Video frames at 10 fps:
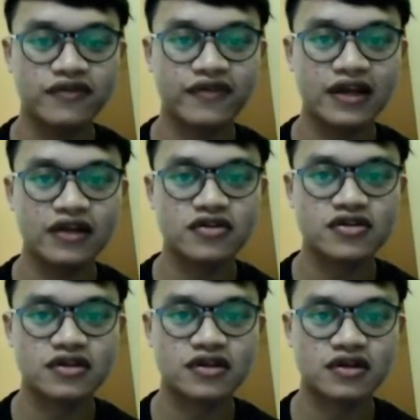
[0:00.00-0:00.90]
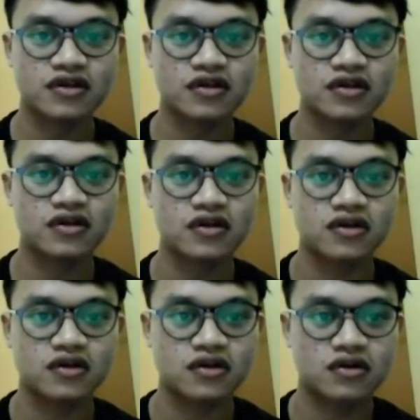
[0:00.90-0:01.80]
values,
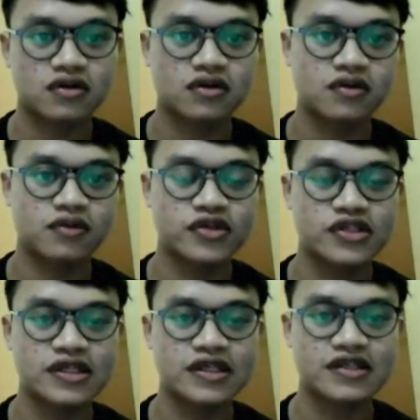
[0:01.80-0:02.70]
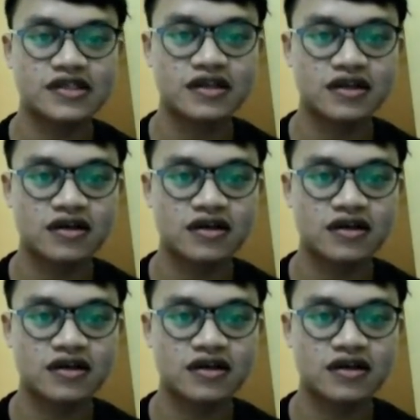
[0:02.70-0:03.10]
which is